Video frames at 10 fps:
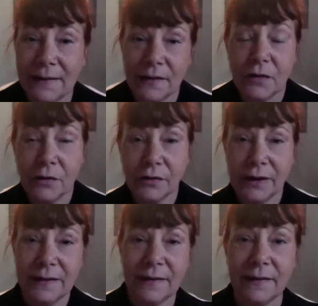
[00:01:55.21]
And
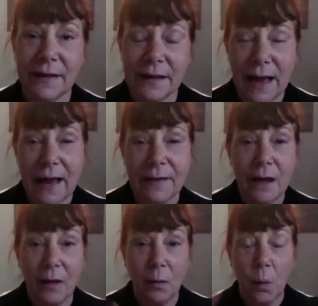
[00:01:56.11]
usually the scene has
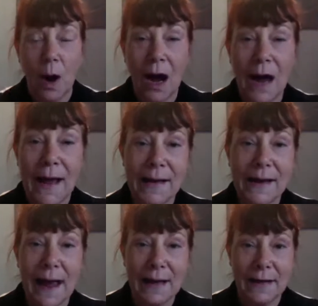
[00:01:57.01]
a wide
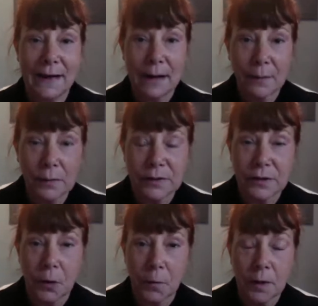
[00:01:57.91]
and a narrow
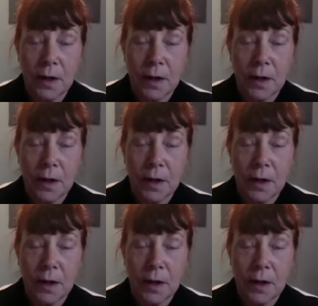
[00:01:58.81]
scope.